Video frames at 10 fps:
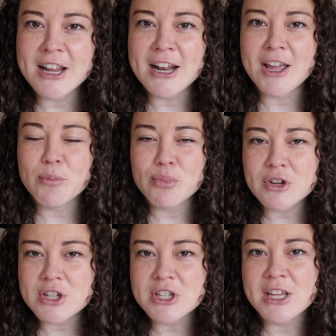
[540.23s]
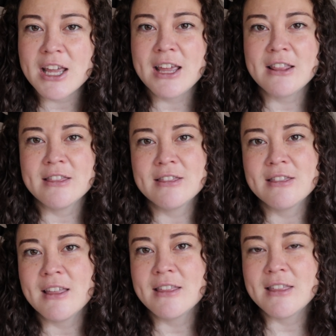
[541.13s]
and I appreciate
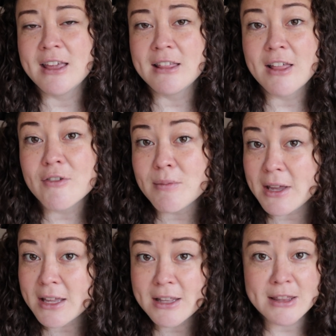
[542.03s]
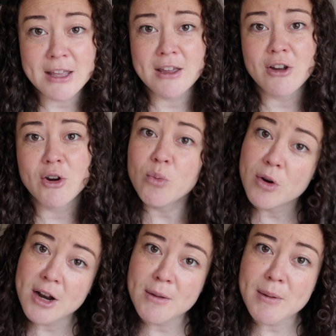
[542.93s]
that they love me and that they are
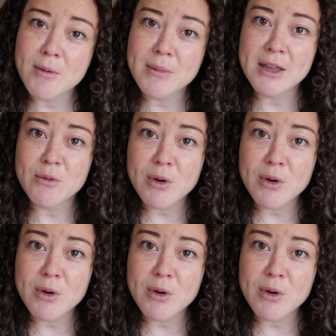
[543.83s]
worried about me and